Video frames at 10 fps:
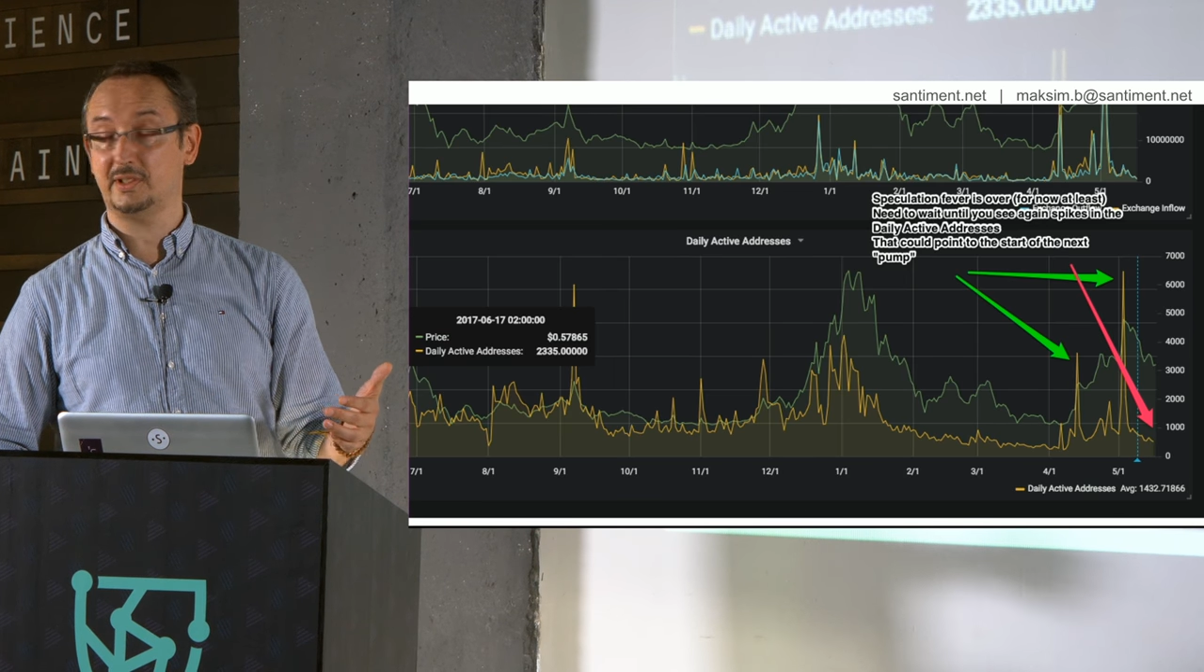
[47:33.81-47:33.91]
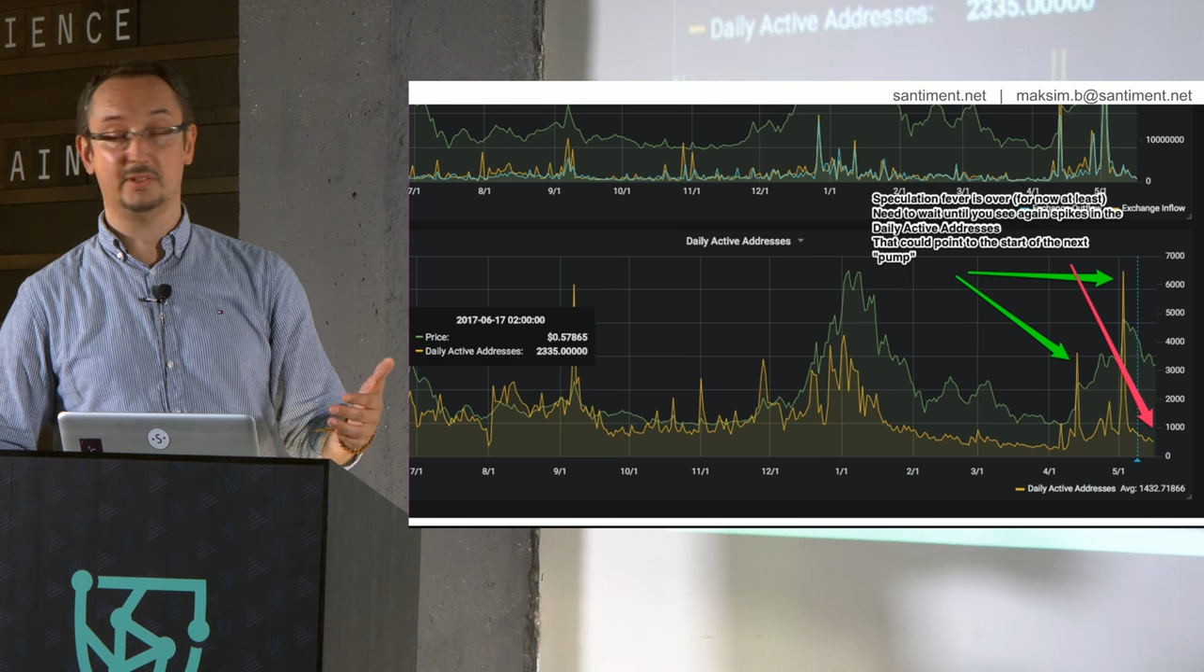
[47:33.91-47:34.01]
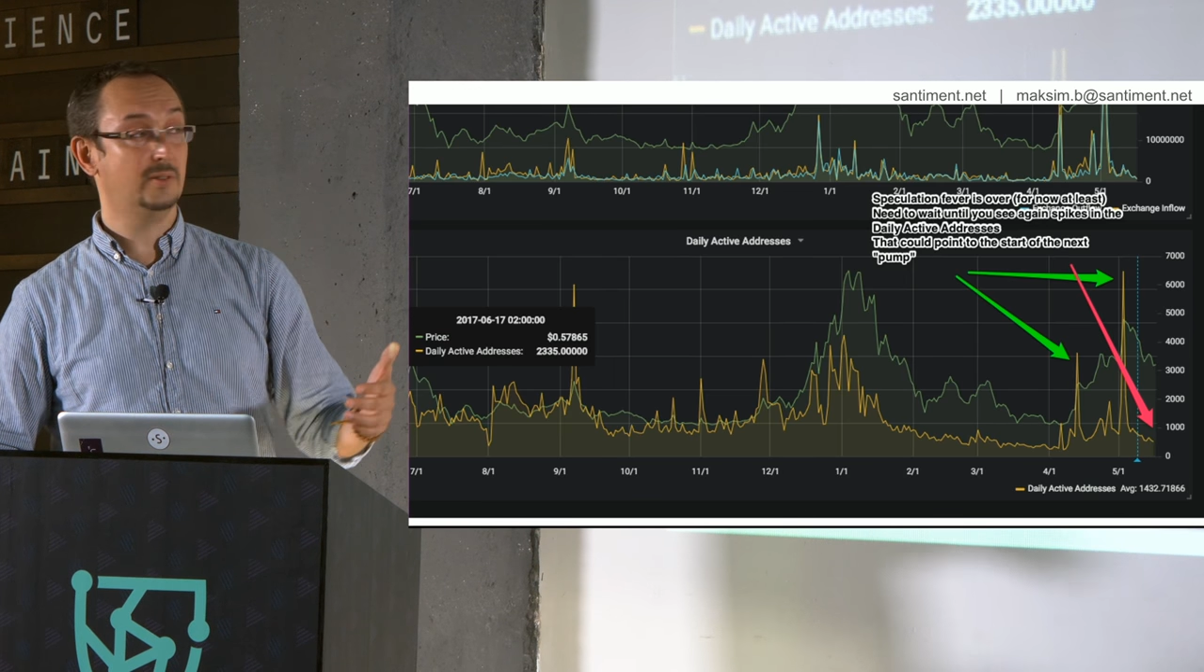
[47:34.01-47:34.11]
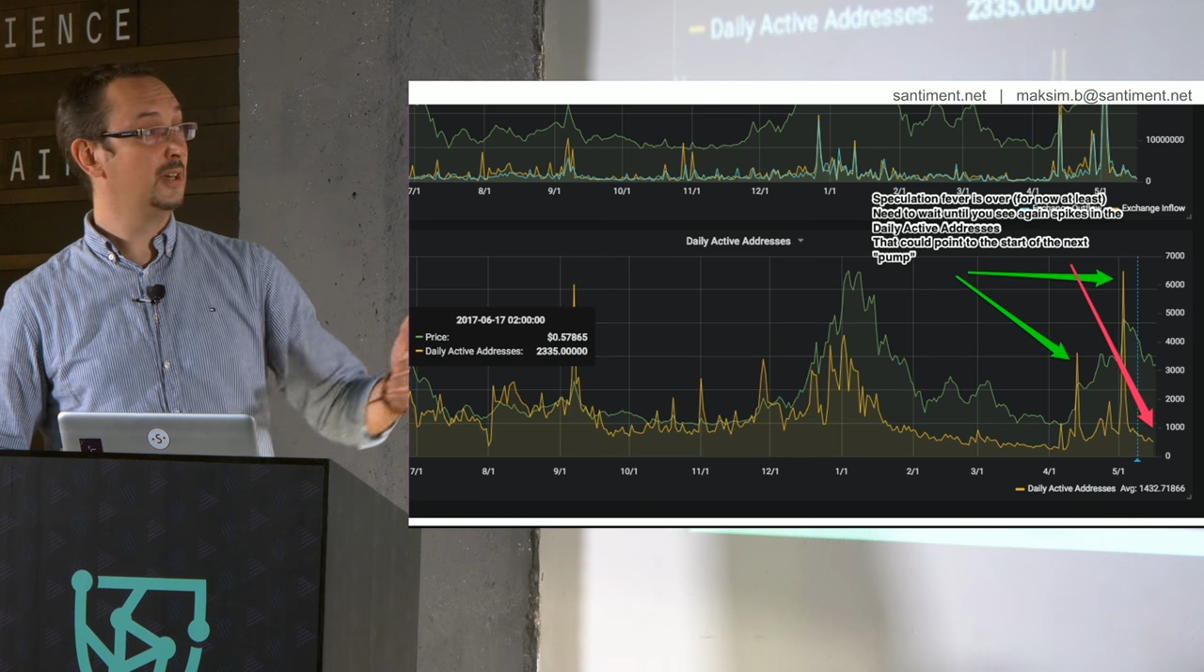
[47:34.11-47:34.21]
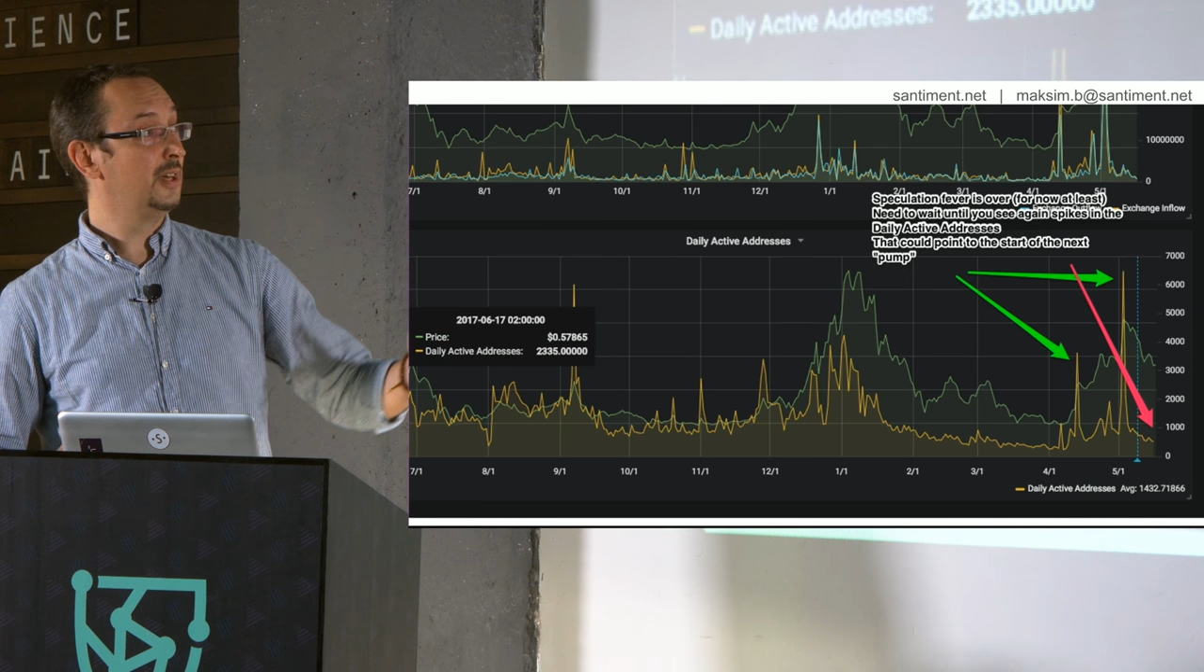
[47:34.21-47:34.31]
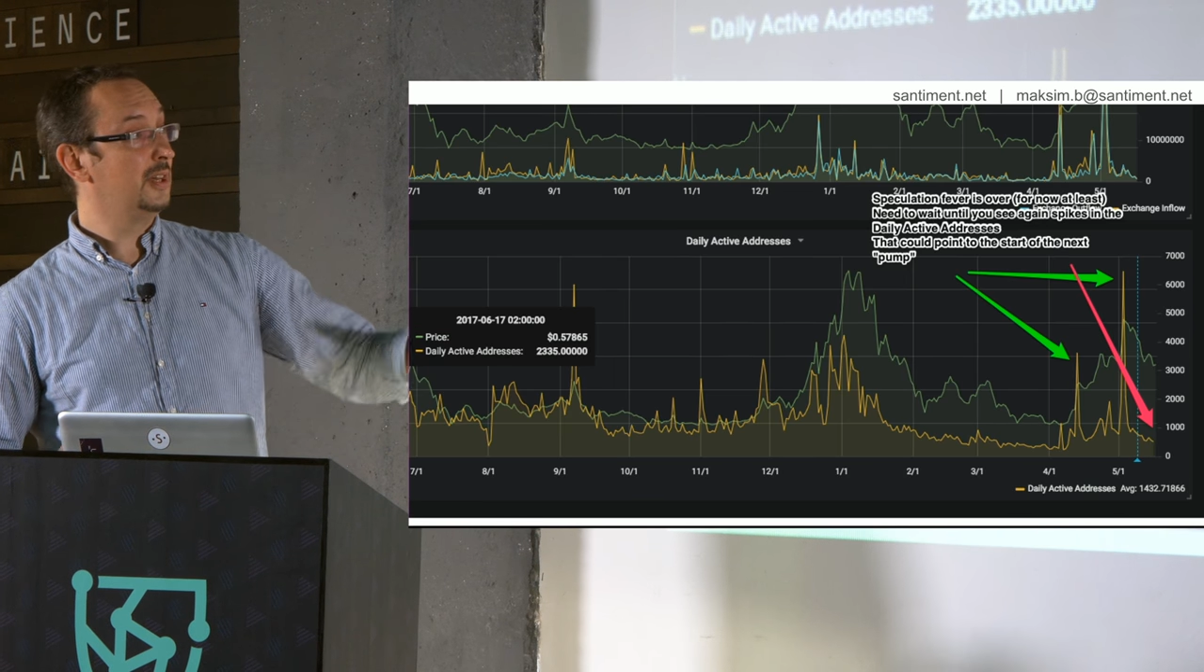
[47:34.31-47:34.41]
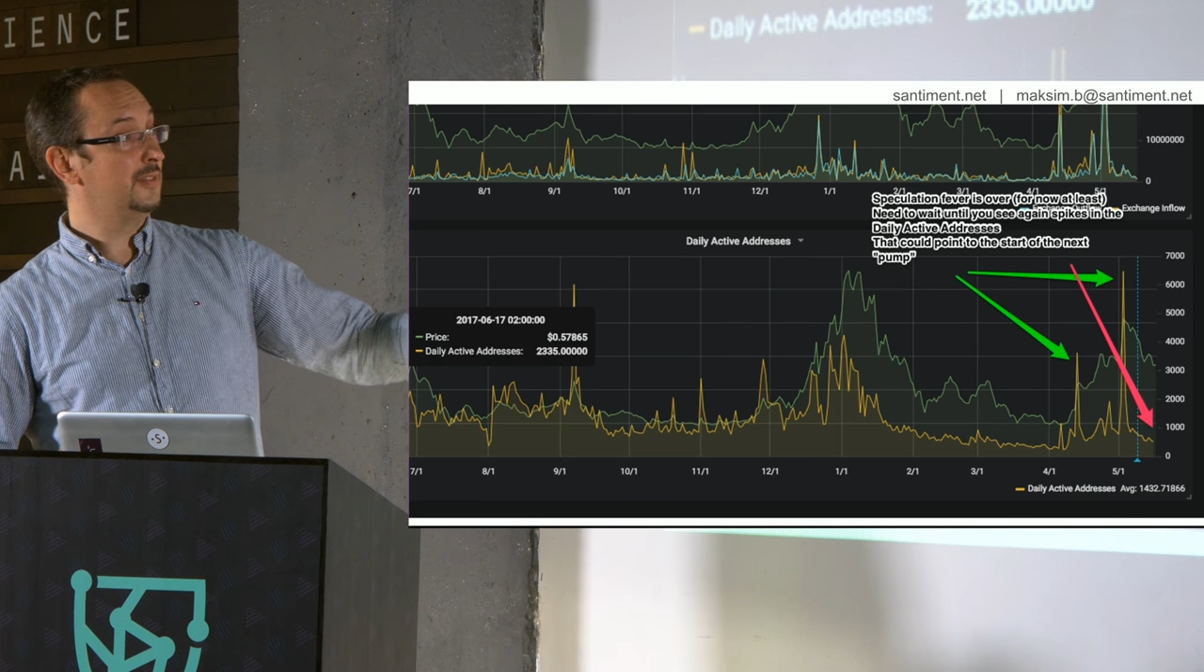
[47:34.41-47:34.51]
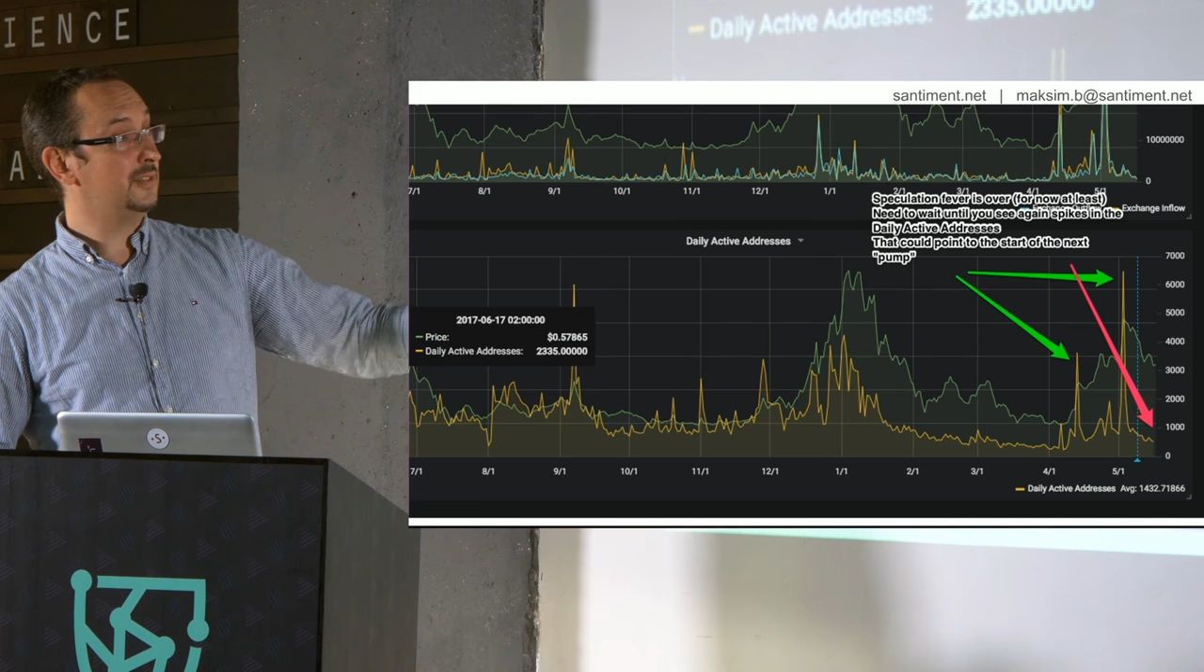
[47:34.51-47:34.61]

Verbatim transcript: there are always